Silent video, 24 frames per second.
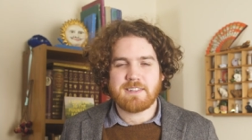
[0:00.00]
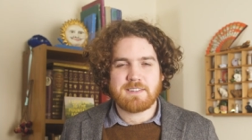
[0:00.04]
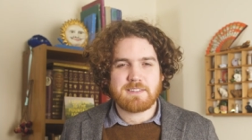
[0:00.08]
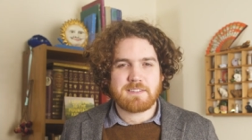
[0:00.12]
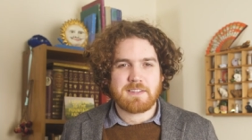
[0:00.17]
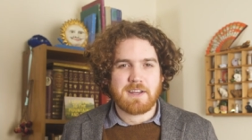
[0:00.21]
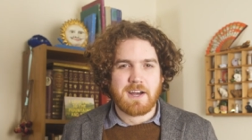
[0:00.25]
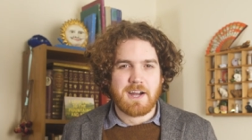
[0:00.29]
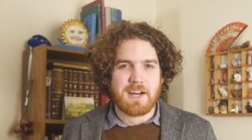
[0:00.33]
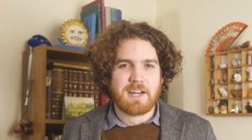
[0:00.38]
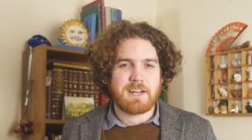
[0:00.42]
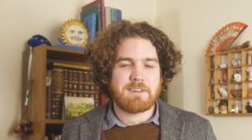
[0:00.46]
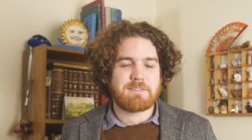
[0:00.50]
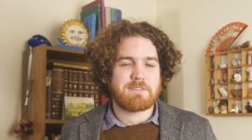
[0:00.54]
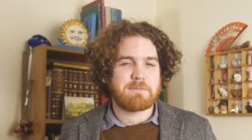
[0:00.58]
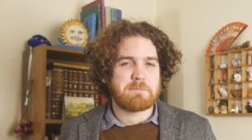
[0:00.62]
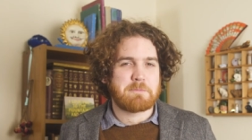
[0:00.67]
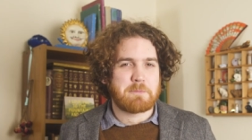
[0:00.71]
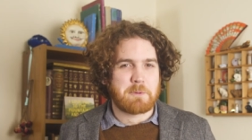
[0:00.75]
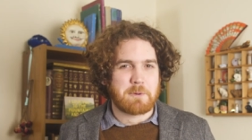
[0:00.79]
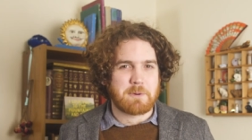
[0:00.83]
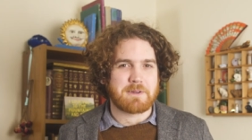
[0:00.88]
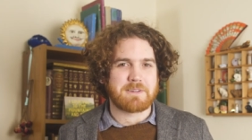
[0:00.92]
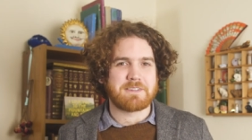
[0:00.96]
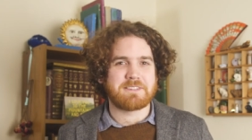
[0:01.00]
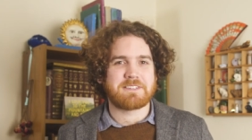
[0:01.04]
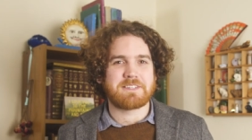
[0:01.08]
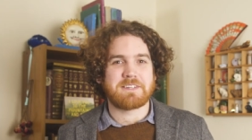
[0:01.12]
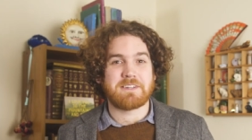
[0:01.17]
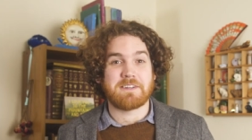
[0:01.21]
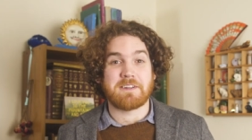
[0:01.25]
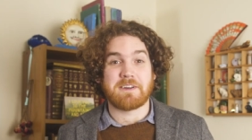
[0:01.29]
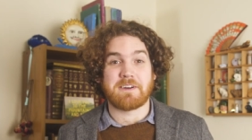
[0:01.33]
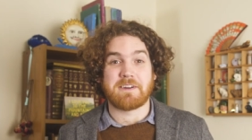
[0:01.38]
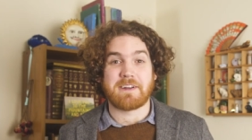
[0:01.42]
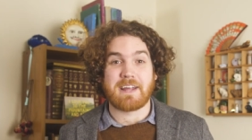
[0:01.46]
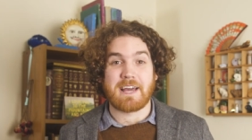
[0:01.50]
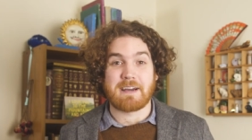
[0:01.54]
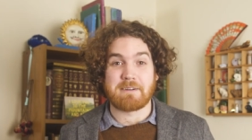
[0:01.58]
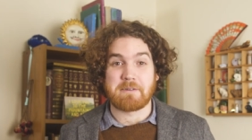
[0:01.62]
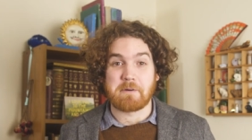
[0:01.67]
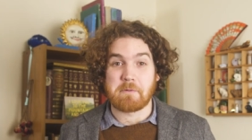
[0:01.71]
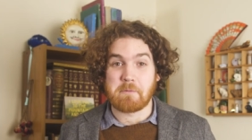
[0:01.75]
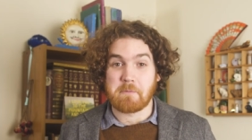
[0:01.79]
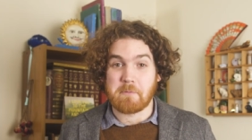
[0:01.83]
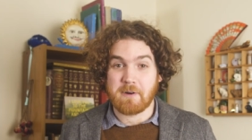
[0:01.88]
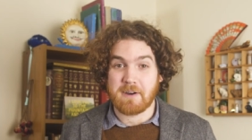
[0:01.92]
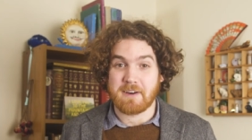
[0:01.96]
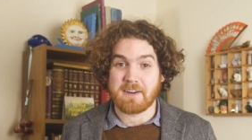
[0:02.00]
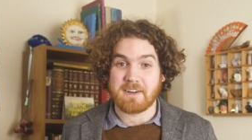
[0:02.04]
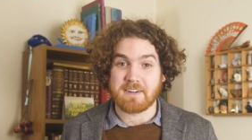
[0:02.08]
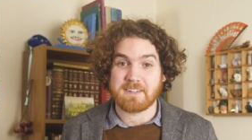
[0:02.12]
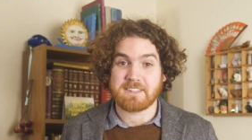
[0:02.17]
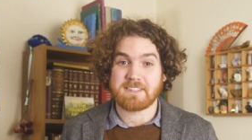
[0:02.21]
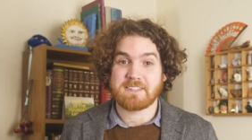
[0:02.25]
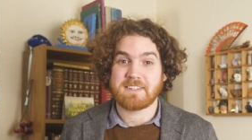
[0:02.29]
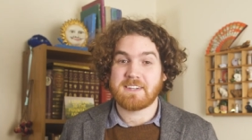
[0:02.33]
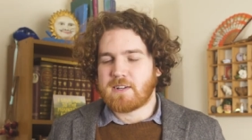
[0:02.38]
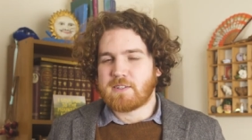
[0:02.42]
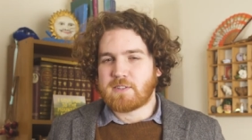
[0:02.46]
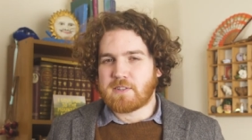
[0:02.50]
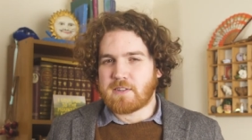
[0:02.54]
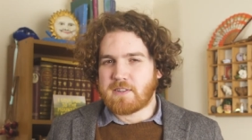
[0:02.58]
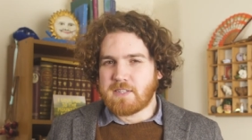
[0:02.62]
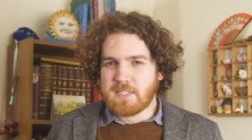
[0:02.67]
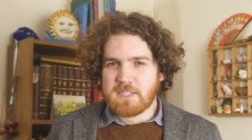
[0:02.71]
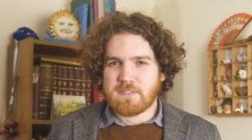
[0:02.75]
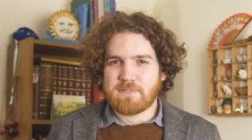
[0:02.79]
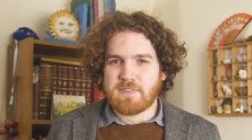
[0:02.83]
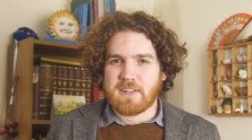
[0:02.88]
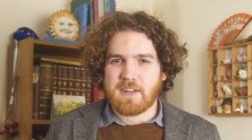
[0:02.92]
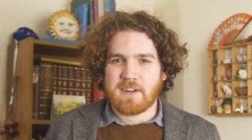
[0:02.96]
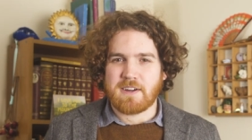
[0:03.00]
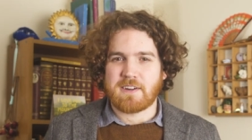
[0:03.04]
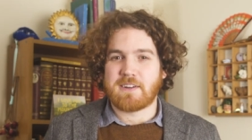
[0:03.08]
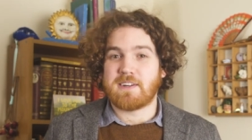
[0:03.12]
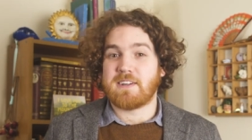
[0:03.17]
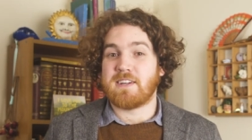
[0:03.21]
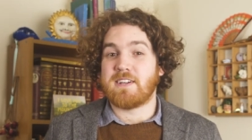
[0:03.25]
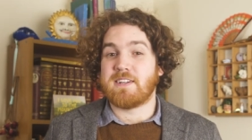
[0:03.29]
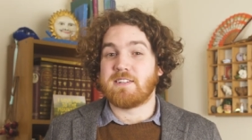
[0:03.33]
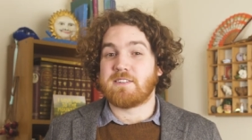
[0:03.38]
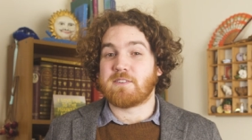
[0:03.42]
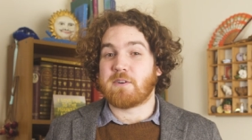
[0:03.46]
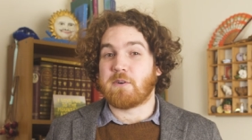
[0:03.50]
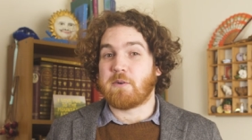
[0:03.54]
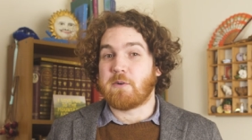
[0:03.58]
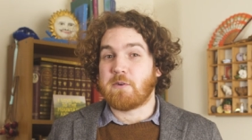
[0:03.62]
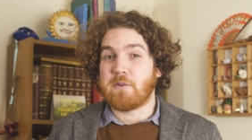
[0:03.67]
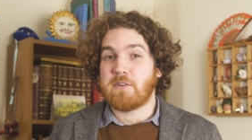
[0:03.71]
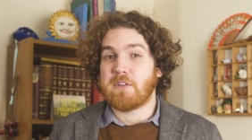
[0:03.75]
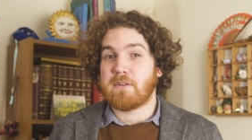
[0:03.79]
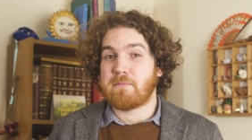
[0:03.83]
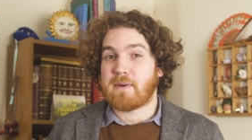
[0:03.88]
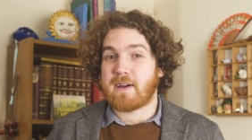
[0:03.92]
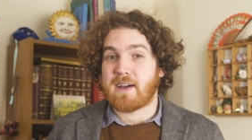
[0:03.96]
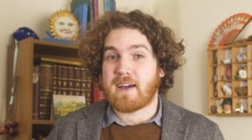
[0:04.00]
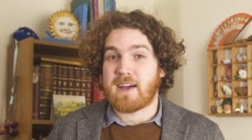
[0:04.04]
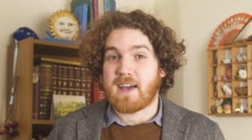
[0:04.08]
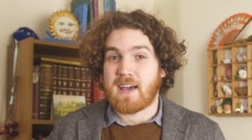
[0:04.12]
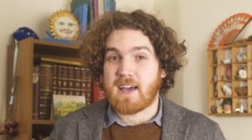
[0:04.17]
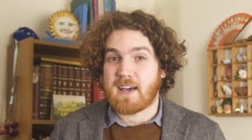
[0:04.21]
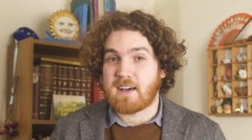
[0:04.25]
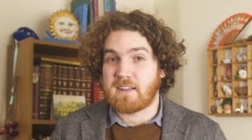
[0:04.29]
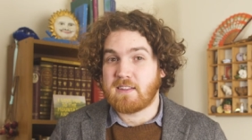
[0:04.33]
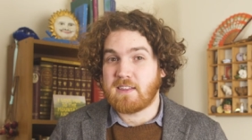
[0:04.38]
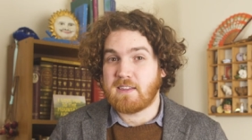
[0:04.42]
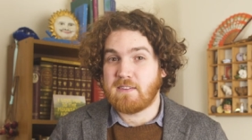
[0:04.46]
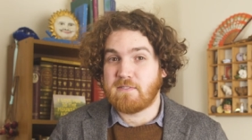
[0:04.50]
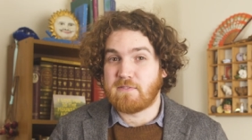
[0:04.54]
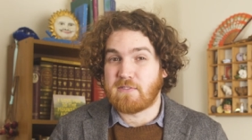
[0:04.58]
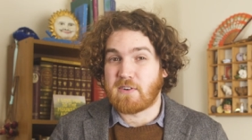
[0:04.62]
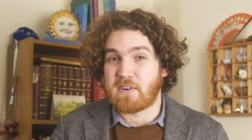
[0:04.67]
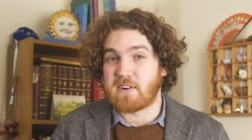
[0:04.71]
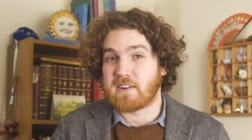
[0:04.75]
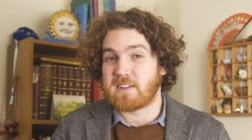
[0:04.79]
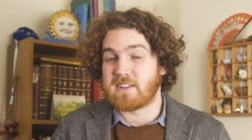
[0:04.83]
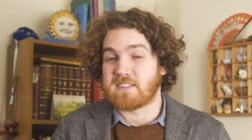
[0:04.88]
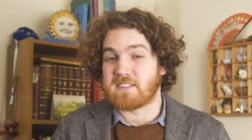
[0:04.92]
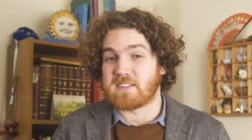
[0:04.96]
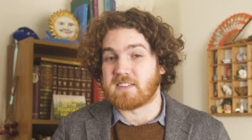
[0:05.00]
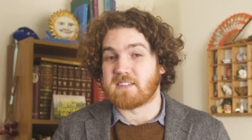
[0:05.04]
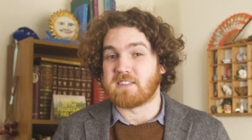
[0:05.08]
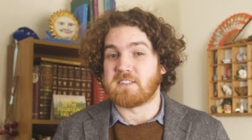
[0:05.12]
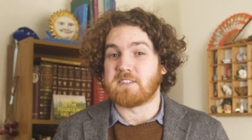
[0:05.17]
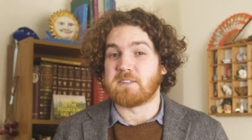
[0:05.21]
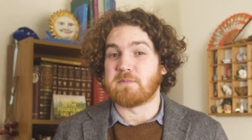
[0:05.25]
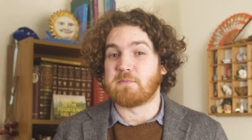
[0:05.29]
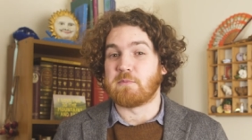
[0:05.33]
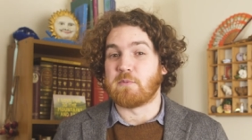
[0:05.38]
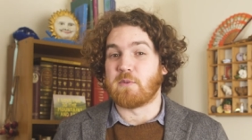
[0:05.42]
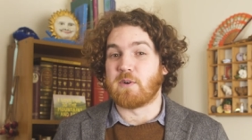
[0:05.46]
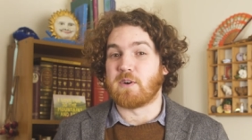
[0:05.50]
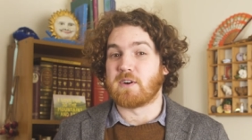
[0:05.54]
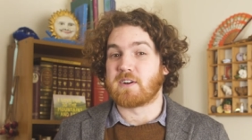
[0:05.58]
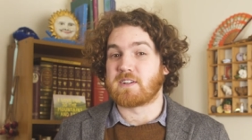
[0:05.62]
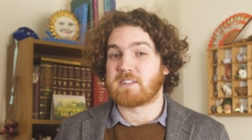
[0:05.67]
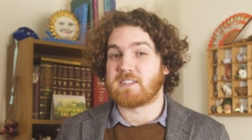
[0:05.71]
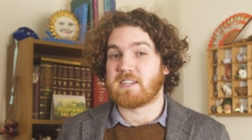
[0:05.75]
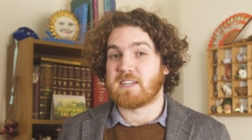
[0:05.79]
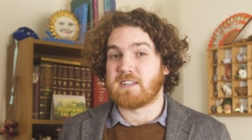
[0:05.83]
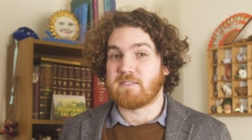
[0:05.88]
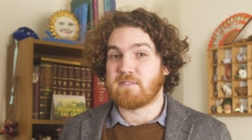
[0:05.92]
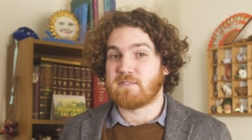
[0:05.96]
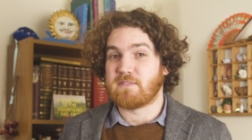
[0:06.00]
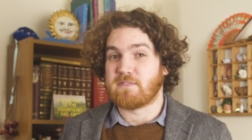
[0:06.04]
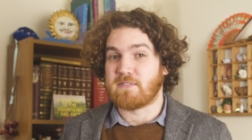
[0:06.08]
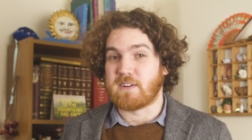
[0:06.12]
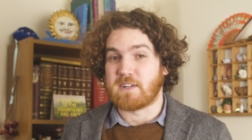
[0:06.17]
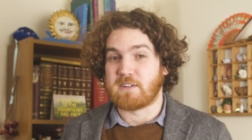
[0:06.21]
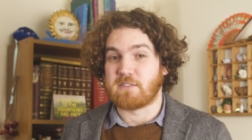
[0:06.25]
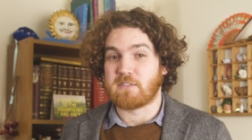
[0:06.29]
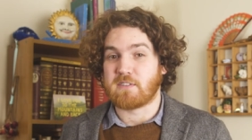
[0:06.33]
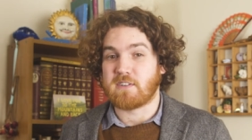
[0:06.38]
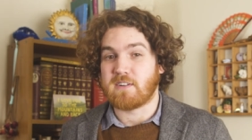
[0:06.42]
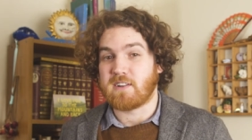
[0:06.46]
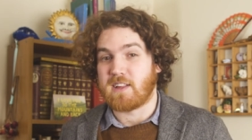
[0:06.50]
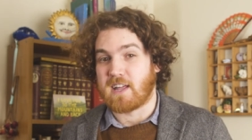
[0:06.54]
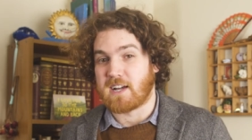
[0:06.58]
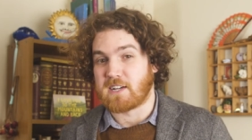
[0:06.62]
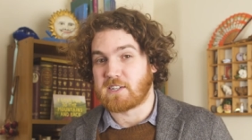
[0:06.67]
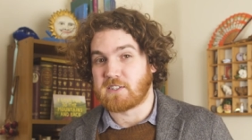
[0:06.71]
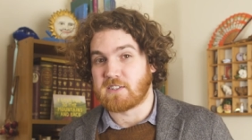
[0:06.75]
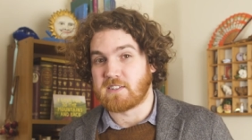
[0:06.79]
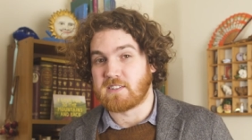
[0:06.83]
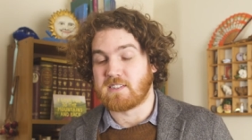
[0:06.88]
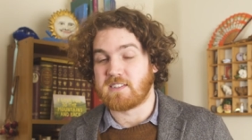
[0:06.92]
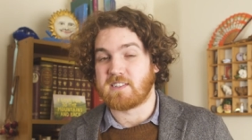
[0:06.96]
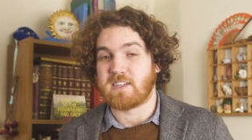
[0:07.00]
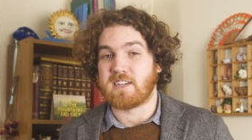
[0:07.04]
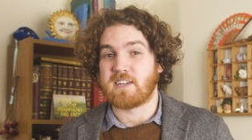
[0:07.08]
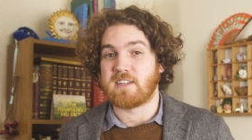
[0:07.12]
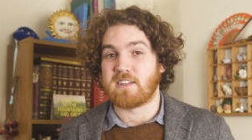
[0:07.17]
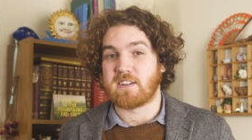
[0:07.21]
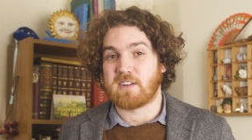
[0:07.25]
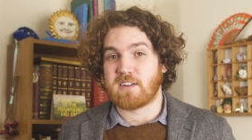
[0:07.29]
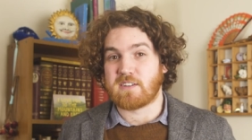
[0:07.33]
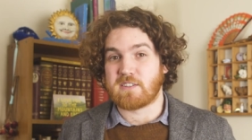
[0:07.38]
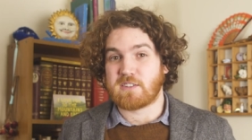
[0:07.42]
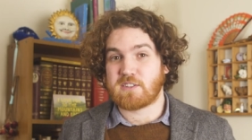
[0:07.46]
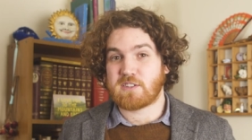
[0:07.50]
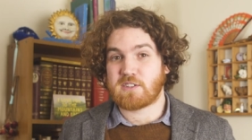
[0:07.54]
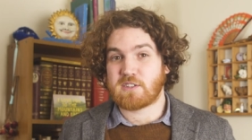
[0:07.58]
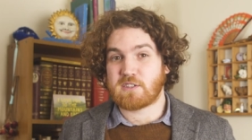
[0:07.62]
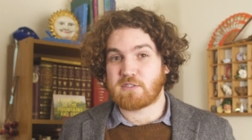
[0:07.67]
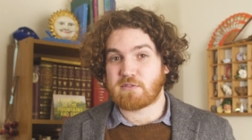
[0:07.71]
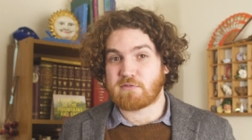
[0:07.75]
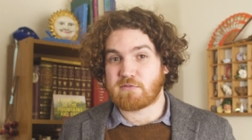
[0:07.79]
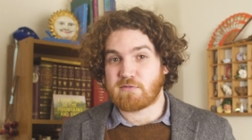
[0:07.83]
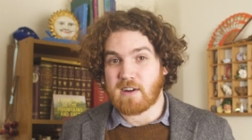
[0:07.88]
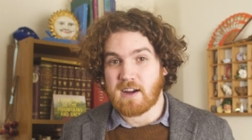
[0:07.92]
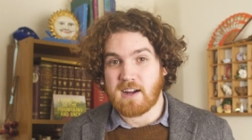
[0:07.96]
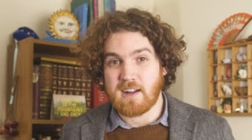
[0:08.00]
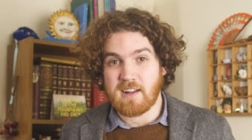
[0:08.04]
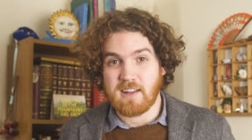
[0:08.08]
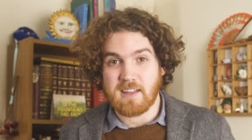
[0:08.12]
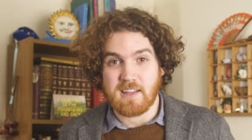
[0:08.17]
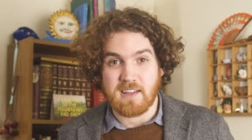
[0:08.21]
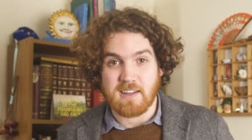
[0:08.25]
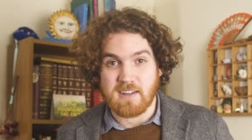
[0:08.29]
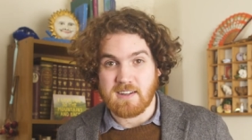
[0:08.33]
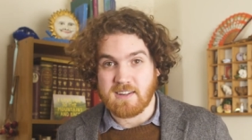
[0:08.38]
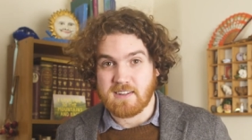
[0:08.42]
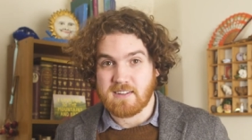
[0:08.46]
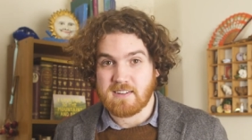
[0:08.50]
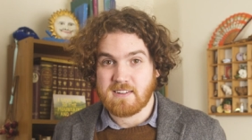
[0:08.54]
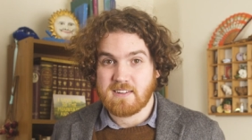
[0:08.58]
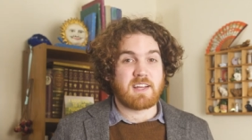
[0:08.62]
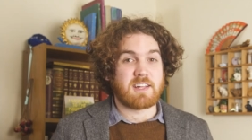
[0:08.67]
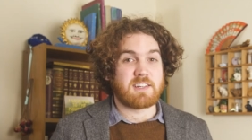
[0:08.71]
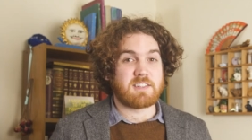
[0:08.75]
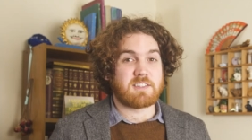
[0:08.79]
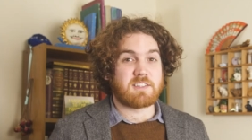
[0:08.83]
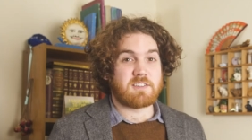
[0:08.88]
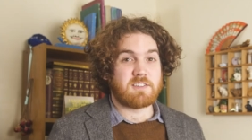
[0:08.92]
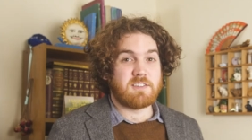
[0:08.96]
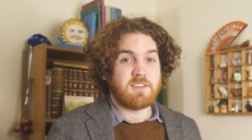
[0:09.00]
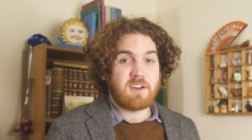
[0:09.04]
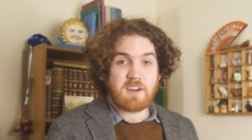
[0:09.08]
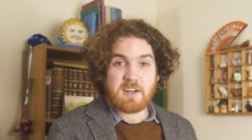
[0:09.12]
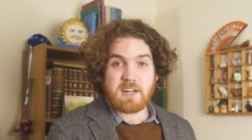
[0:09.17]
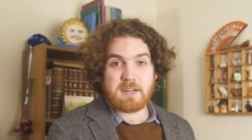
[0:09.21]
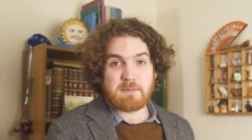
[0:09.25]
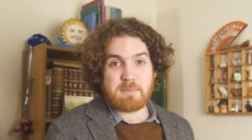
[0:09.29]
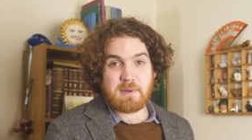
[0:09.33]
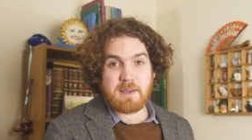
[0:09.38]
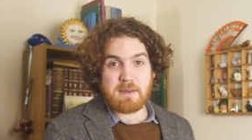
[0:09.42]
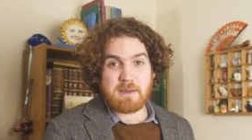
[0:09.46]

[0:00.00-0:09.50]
it's kind of important to learn how it works. So this video is all about how the voting system works in federal elections in Australia. It's not going to